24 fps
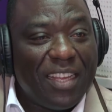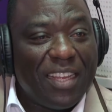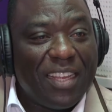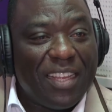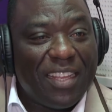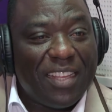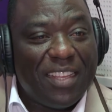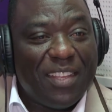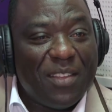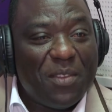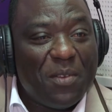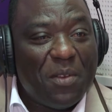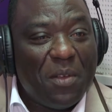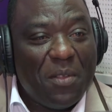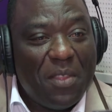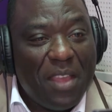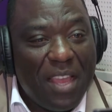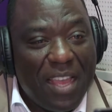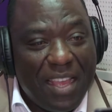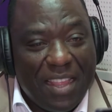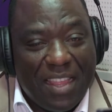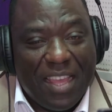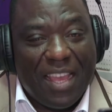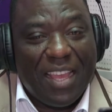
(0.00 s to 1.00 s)
You know
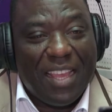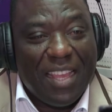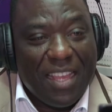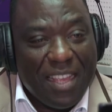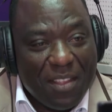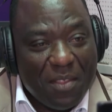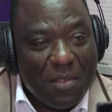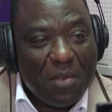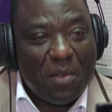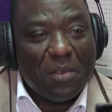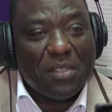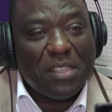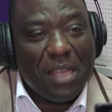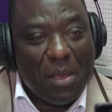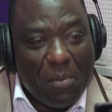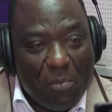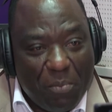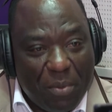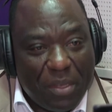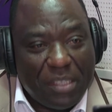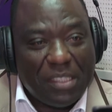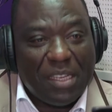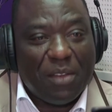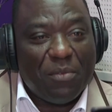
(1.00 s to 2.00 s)
those
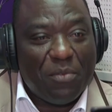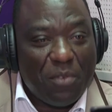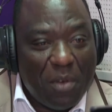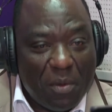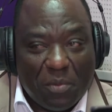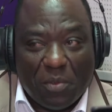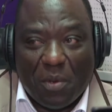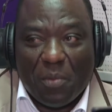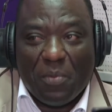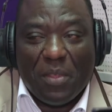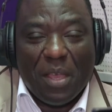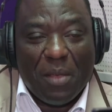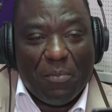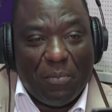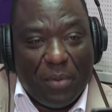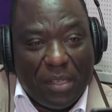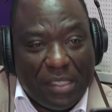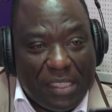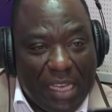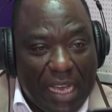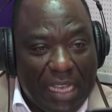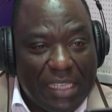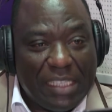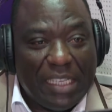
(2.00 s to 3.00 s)
M-Pesa forms of the
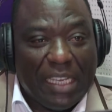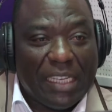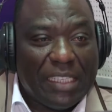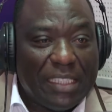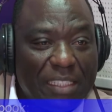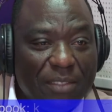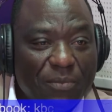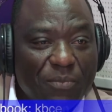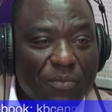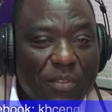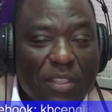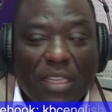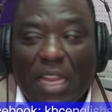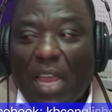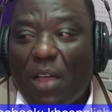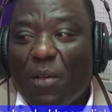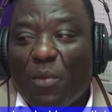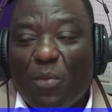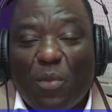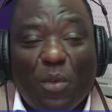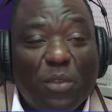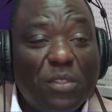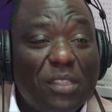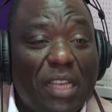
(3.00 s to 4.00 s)
M-Pesa agent. Now
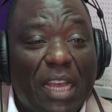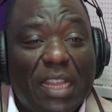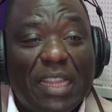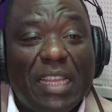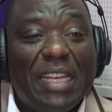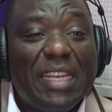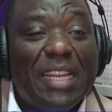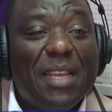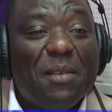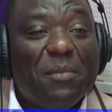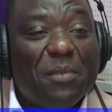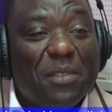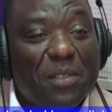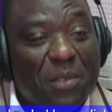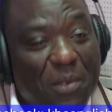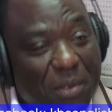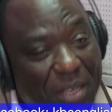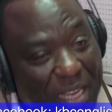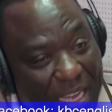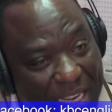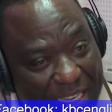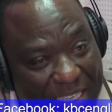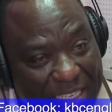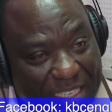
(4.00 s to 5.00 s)
those are the names you
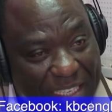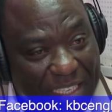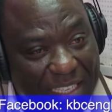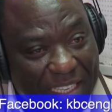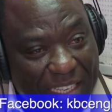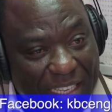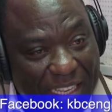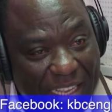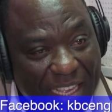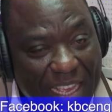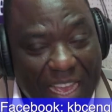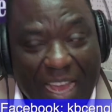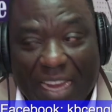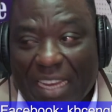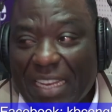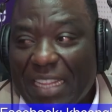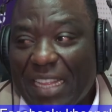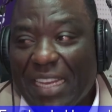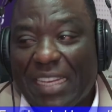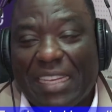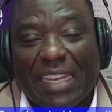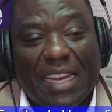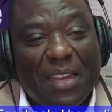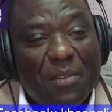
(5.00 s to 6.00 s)
get, and
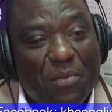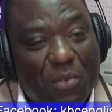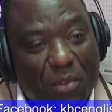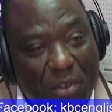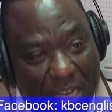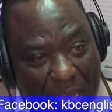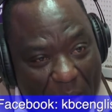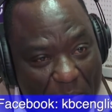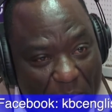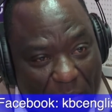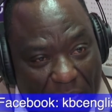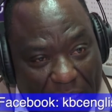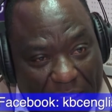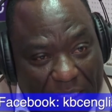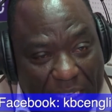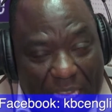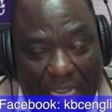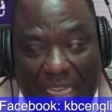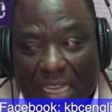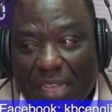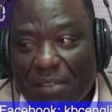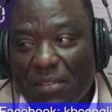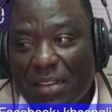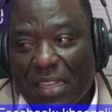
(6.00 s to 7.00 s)
the telephone numbers
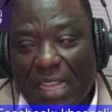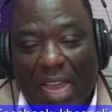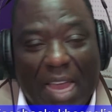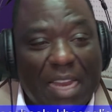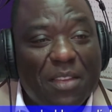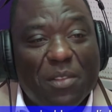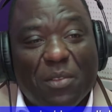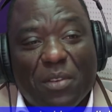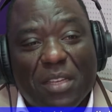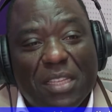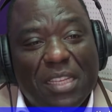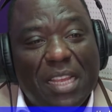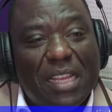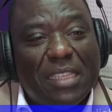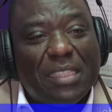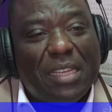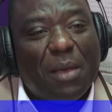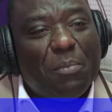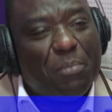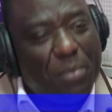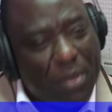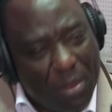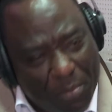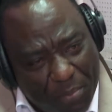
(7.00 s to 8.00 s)
and everything, and you
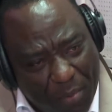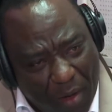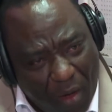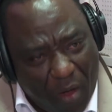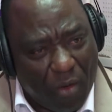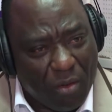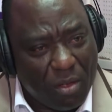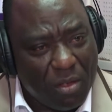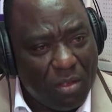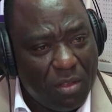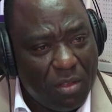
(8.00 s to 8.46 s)
register people.